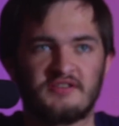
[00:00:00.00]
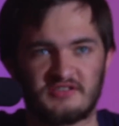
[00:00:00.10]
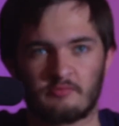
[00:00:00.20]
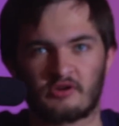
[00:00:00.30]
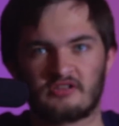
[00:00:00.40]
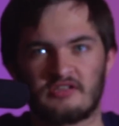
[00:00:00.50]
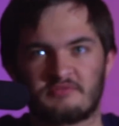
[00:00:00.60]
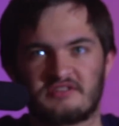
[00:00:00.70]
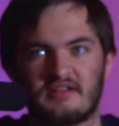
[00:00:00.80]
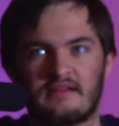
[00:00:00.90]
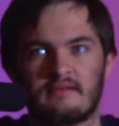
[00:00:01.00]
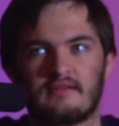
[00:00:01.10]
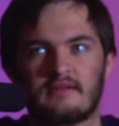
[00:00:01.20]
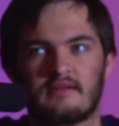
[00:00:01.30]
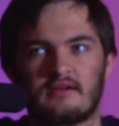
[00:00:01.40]
Snipper Clips, and
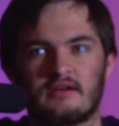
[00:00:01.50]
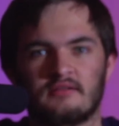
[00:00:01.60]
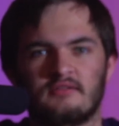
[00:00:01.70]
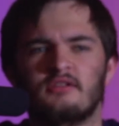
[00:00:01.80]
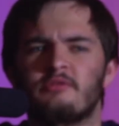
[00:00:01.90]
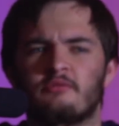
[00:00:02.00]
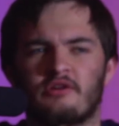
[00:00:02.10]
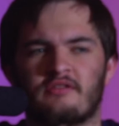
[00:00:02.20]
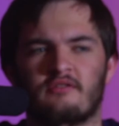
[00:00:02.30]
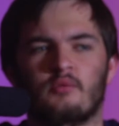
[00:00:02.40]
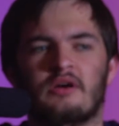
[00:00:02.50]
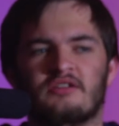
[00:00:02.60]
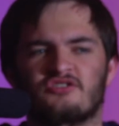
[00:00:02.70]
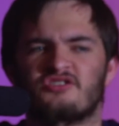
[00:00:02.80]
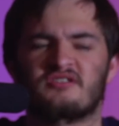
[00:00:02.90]
then a little bit of Breath of the
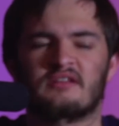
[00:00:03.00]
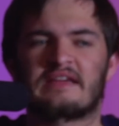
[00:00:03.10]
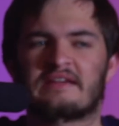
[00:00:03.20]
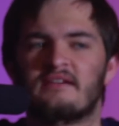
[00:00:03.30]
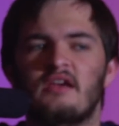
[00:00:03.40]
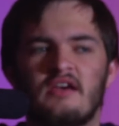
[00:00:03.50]
Wild, just to, like,